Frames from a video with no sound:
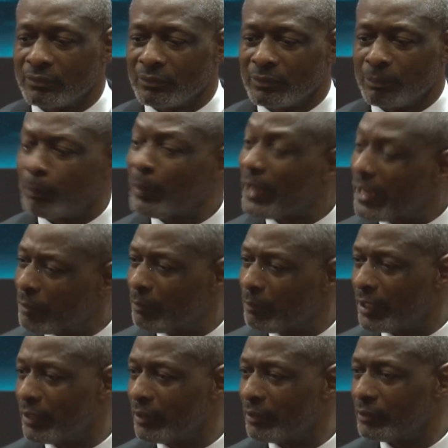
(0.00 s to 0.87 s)
Pay
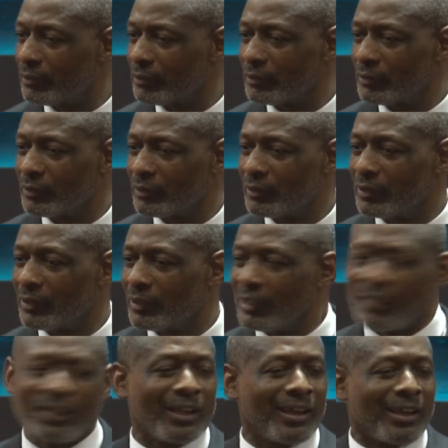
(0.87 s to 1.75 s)
me.
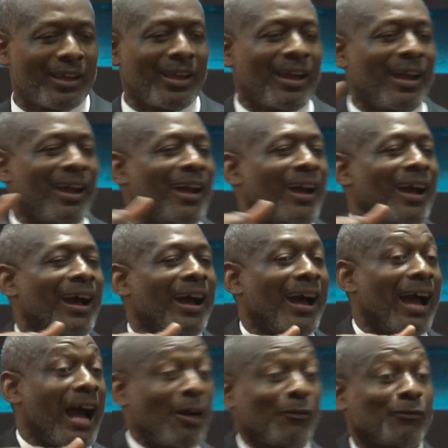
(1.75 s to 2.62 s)

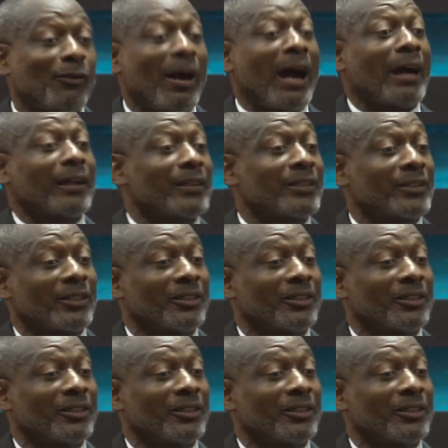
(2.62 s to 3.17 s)
I found